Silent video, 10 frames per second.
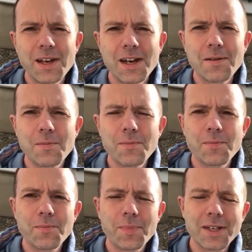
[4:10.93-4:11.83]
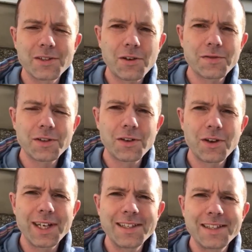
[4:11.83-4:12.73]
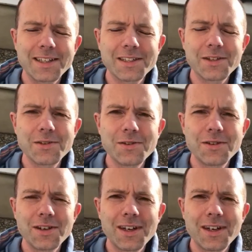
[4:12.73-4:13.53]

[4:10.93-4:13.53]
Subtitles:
But it's often a lot easier to